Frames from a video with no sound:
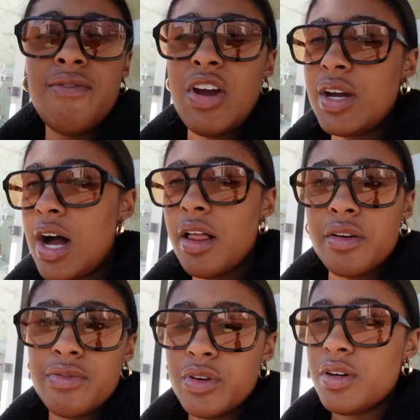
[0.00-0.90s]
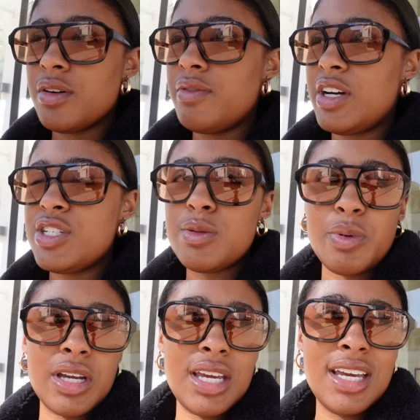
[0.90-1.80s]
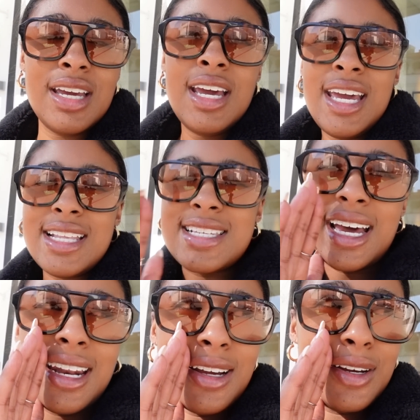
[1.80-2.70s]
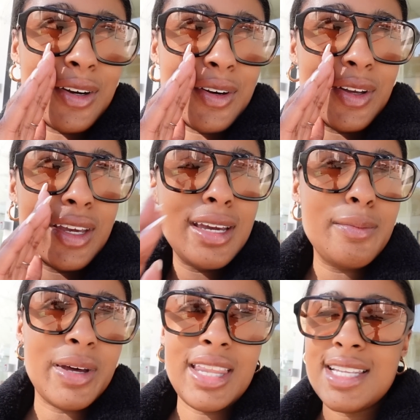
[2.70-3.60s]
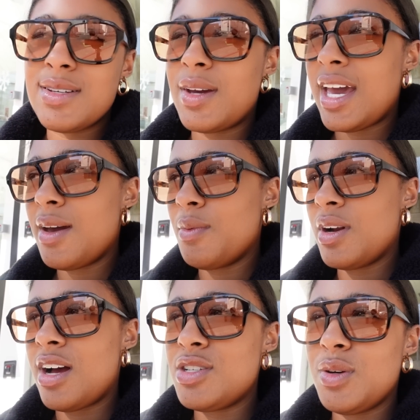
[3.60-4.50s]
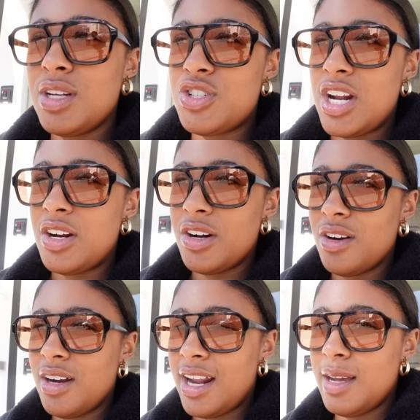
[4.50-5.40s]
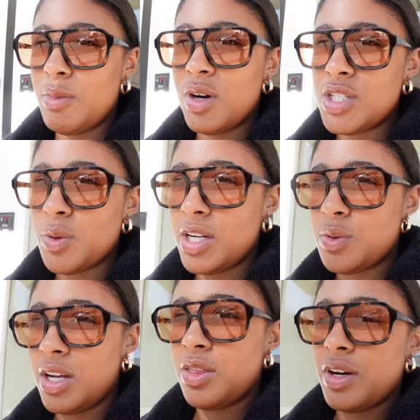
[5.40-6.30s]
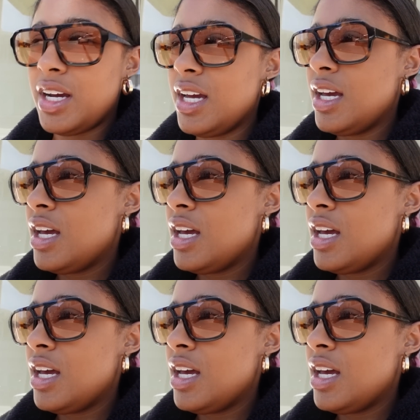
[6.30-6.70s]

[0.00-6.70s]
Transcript: very colorful, very springy. It's kind of girly, but that's okay. We're not doing gender anymore in 2023.